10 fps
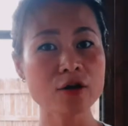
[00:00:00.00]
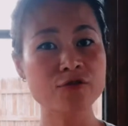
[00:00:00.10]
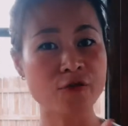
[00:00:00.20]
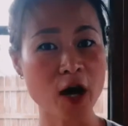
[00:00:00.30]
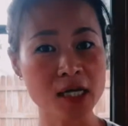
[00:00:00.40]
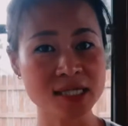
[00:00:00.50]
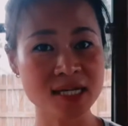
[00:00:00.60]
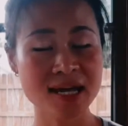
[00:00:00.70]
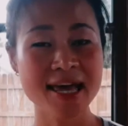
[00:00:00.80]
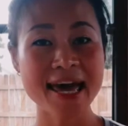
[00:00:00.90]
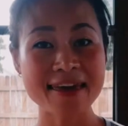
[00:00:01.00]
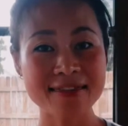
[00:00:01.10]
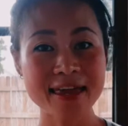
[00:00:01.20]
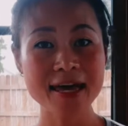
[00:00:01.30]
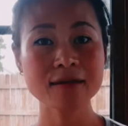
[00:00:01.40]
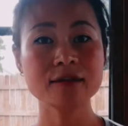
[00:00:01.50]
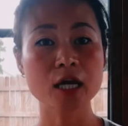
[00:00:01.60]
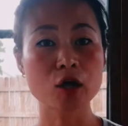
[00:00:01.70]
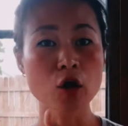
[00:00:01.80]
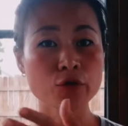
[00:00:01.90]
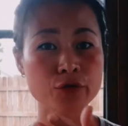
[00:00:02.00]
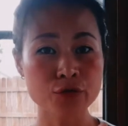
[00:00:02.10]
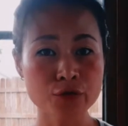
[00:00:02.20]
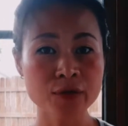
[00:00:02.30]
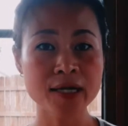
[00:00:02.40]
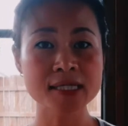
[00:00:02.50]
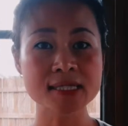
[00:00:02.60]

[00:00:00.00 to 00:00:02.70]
frost, and then they go through this